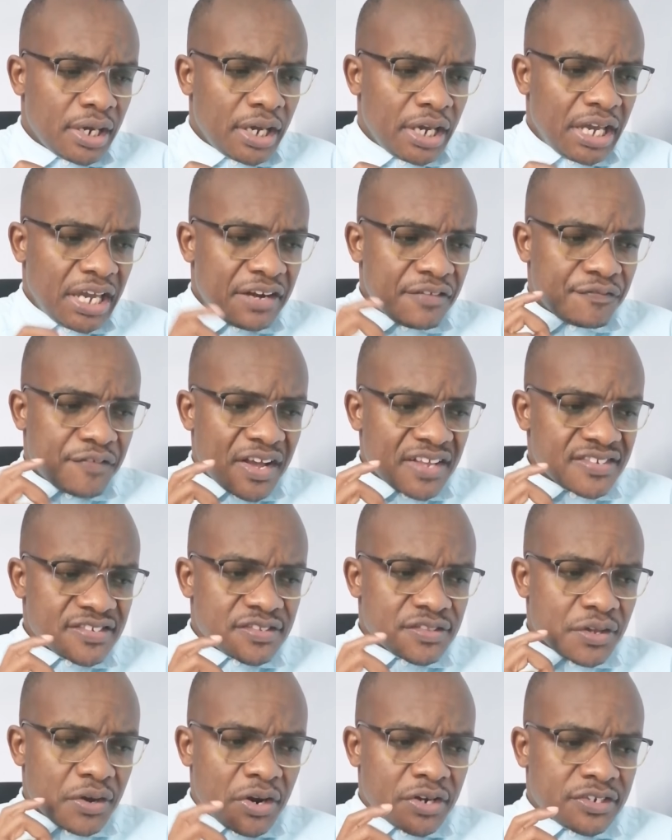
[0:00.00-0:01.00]
and verse
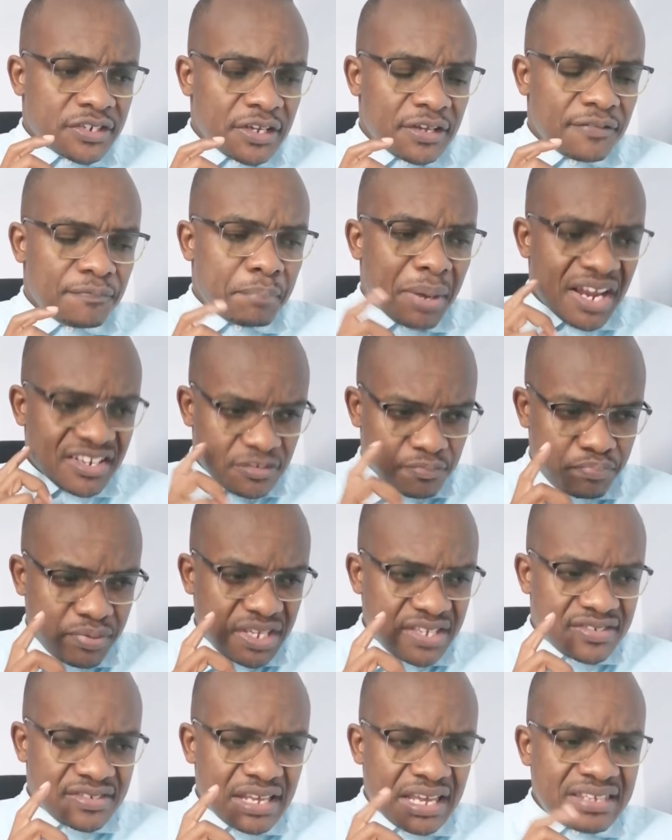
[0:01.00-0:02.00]
30, part
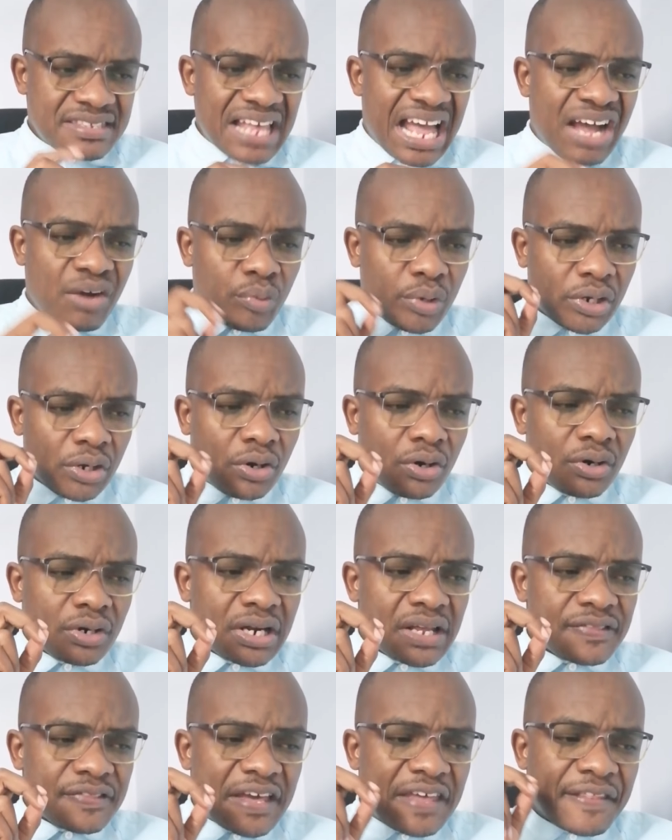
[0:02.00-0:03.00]
B says, I will
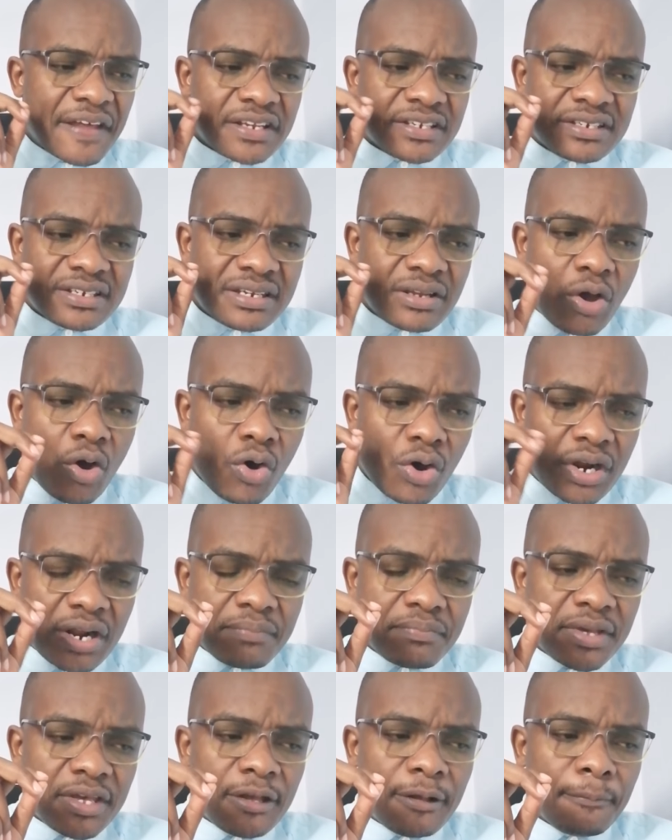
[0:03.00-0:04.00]
honor they that honor
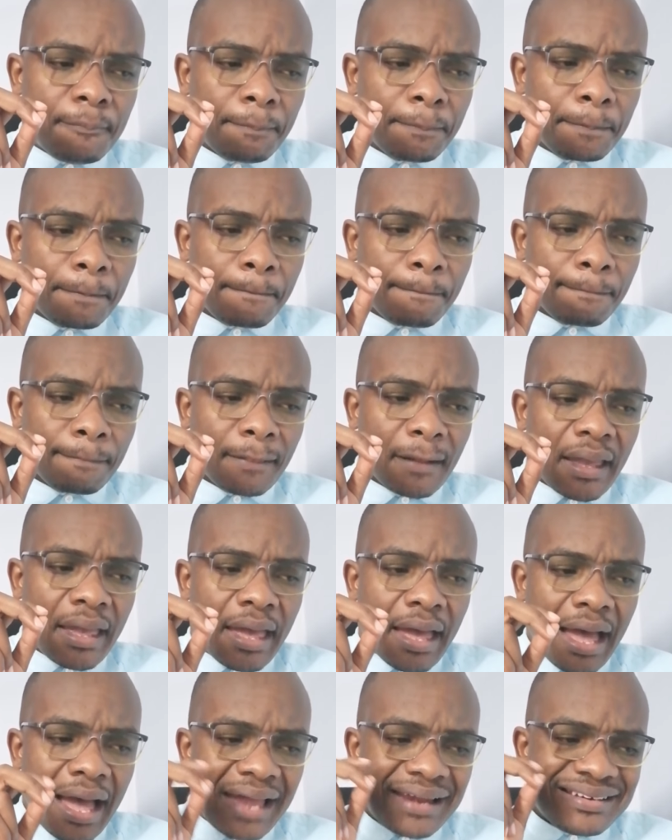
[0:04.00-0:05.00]
me,
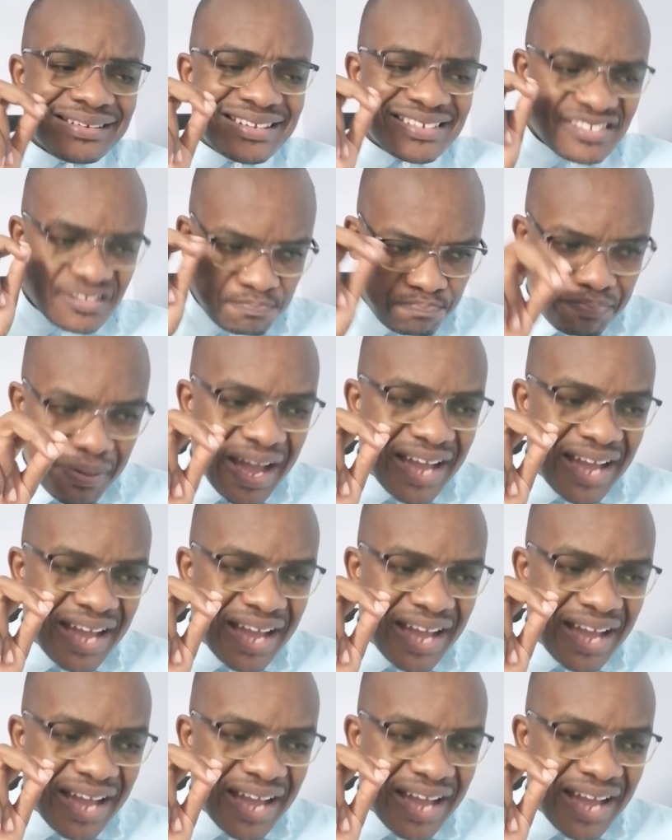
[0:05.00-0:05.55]
and those